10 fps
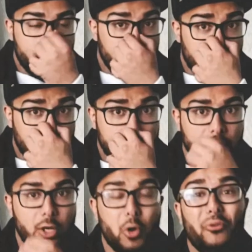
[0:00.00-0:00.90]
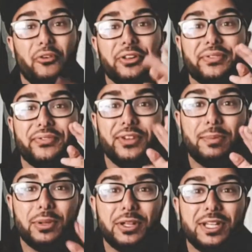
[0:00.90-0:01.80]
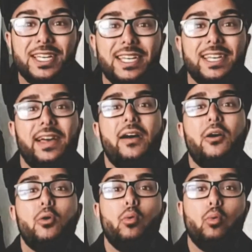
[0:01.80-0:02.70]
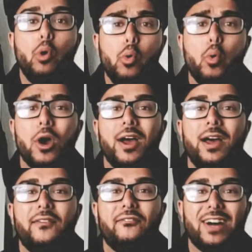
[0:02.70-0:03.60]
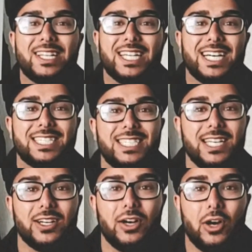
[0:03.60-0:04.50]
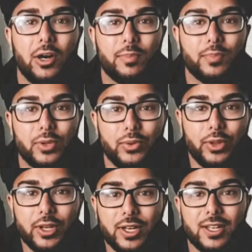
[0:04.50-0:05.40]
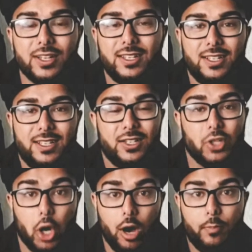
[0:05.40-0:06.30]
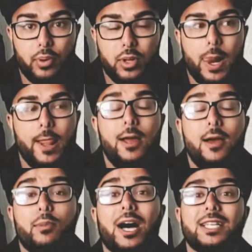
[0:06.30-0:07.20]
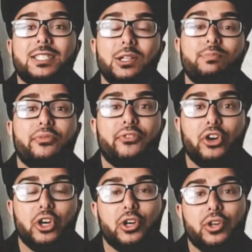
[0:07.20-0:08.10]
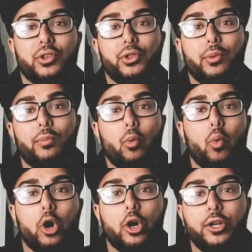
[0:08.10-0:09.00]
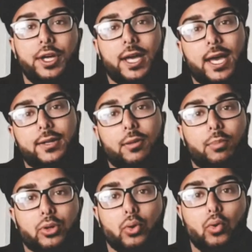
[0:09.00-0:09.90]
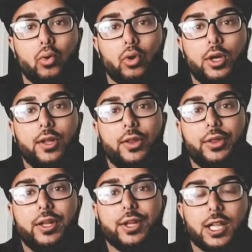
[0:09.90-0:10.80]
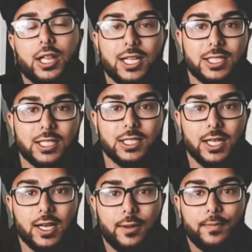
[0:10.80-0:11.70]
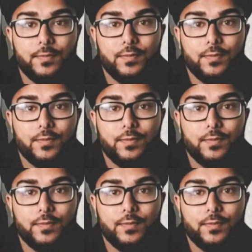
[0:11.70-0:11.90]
That was flippantly, woo, fantastic, up to the top. But I still prefer number one and number two. They're the classics there.